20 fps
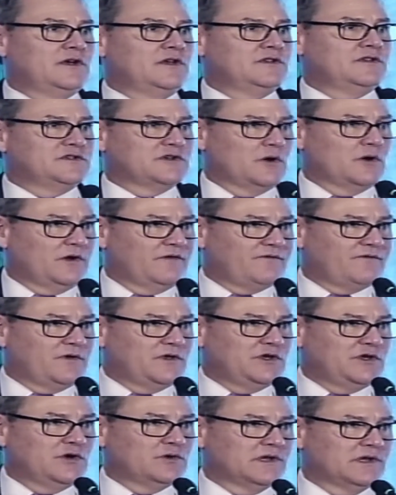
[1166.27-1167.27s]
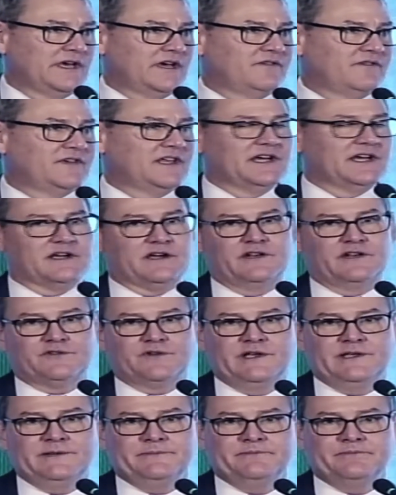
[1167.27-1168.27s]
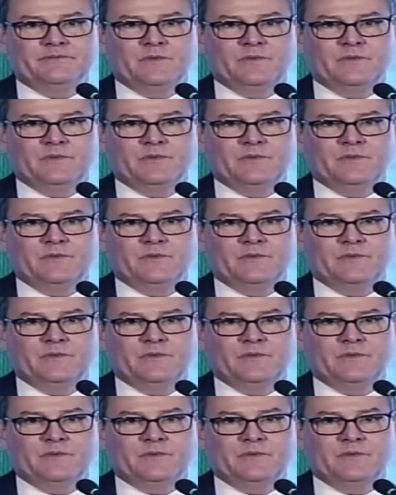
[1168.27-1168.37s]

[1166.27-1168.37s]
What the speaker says: So if you live in a country